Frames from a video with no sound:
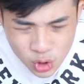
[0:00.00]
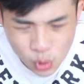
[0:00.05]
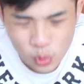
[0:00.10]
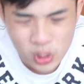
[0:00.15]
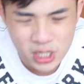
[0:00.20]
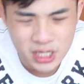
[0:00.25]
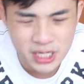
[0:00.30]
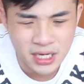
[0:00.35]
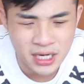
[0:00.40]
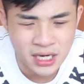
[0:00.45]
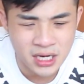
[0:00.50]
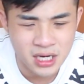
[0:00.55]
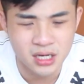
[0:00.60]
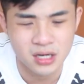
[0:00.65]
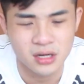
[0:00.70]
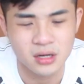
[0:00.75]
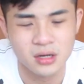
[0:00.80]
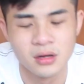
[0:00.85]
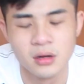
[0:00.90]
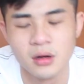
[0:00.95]
not
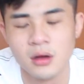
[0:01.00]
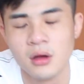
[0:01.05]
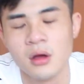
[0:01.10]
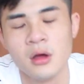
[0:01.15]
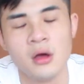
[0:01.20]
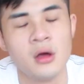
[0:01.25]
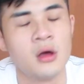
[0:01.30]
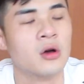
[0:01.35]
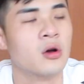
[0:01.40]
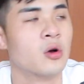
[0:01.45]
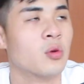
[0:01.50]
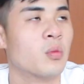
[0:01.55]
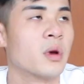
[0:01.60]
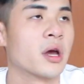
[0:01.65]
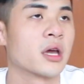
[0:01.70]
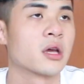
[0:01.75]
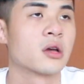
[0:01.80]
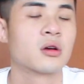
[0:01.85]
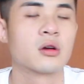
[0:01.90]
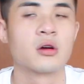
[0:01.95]
working? Oh
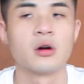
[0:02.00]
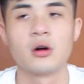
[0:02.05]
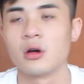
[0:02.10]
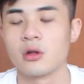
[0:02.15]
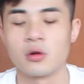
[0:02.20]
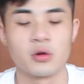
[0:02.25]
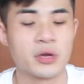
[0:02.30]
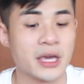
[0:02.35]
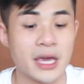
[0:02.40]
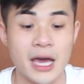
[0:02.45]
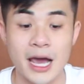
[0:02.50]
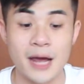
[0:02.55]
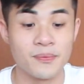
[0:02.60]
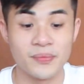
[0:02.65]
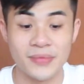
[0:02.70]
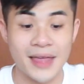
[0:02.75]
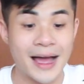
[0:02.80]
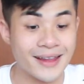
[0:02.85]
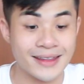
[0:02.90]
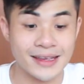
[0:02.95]
my god. Okay,
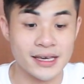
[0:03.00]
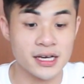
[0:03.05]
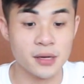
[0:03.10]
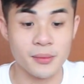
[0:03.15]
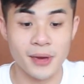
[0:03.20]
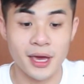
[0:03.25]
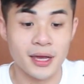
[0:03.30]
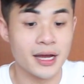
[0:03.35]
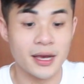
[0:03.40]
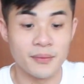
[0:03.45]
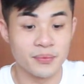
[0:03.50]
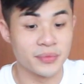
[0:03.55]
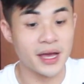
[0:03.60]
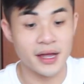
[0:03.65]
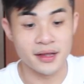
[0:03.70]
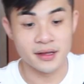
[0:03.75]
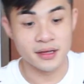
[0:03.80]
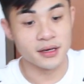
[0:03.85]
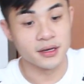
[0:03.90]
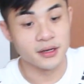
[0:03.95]
I'm done here, man. I'm
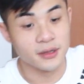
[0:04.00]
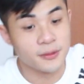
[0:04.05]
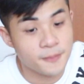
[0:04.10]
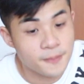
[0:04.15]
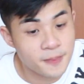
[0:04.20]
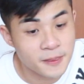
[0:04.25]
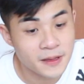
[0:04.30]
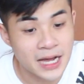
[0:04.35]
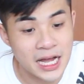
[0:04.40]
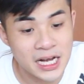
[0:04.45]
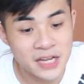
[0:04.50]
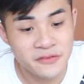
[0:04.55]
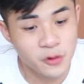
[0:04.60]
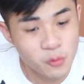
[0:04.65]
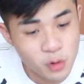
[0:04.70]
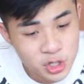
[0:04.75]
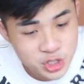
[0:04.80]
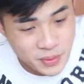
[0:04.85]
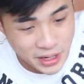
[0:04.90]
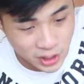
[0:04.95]
done here. Can't
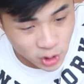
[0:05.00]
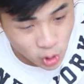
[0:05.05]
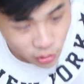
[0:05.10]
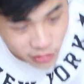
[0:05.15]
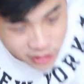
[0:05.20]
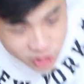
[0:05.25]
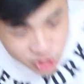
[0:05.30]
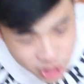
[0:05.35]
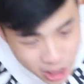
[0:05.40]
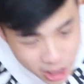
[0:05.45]
even watch my Korean